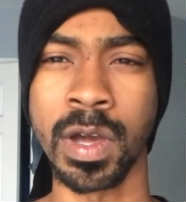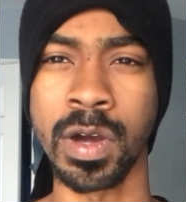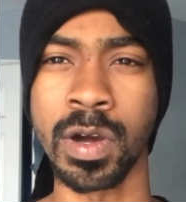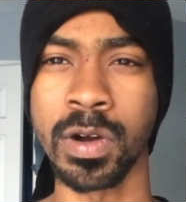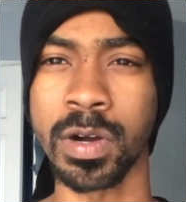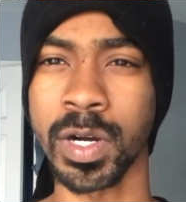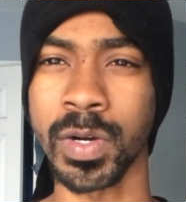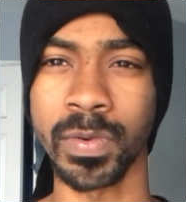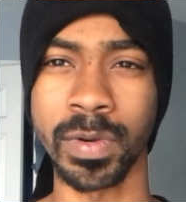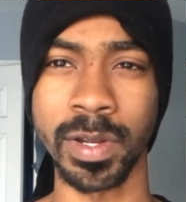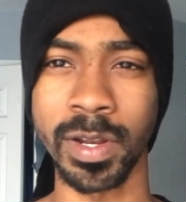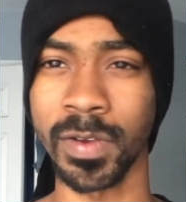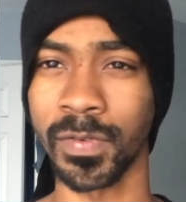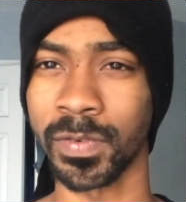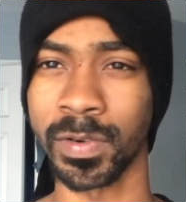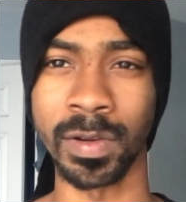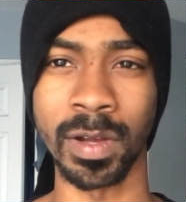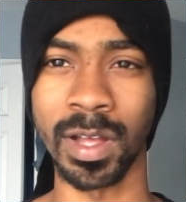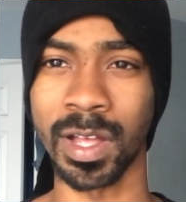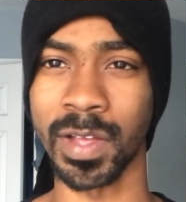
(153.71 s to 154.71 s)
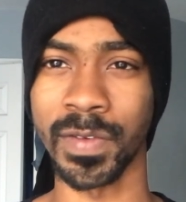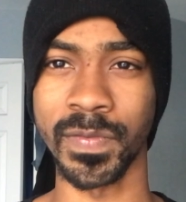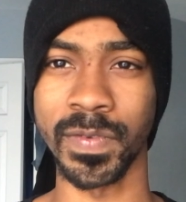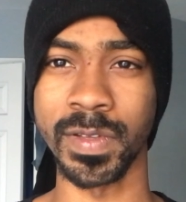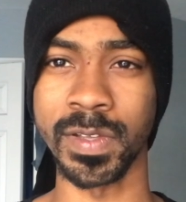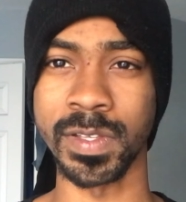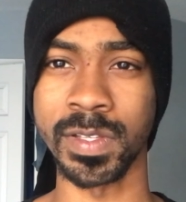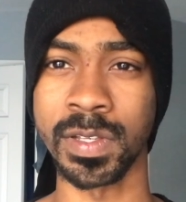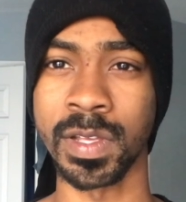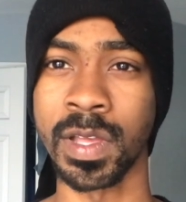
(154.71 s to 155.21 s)
who are running for
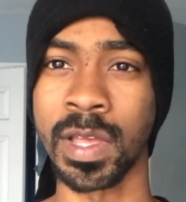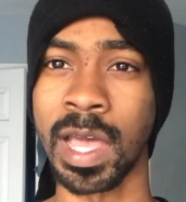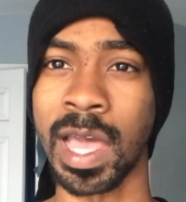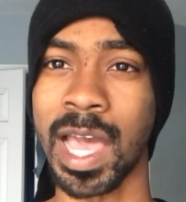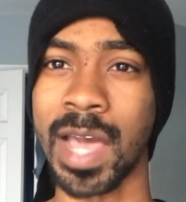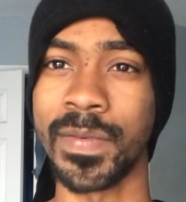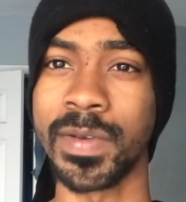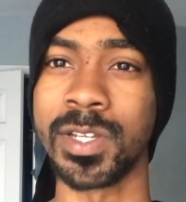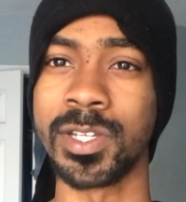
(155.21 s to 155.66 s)
office have